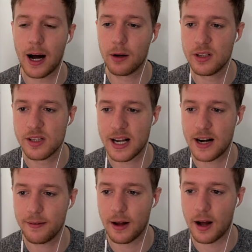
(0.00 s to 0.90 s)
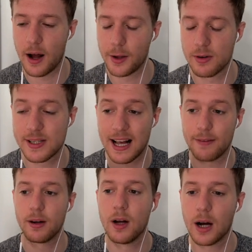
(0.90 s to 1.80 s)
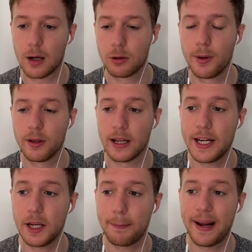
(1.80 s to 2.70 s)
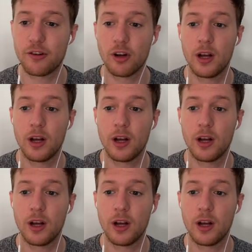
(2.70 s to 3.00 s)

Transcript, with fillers: out yourself, uh, yourself how to build a landing page.